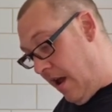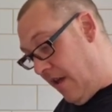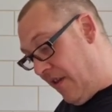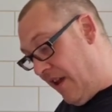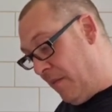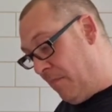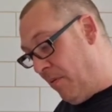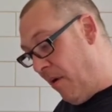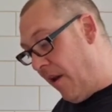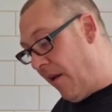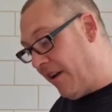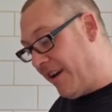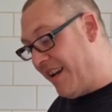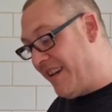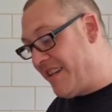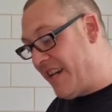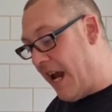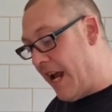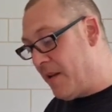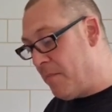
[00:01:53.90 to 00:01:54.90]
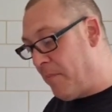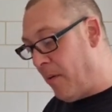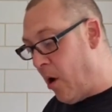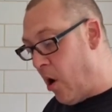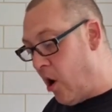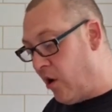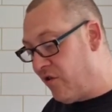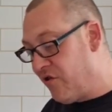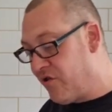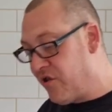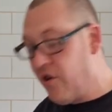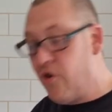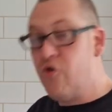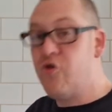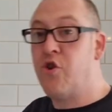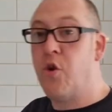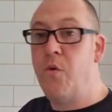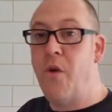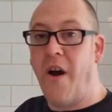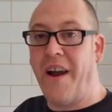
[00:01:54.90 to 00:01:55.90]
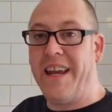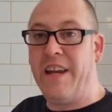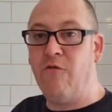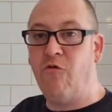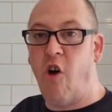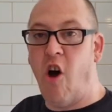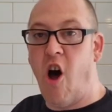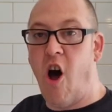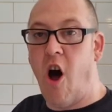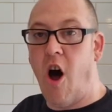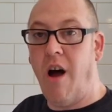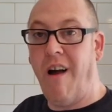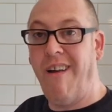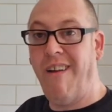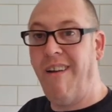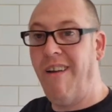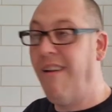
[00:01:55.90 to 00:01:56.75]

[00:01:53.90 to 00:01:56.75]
This product contains bones. Do not eat raw.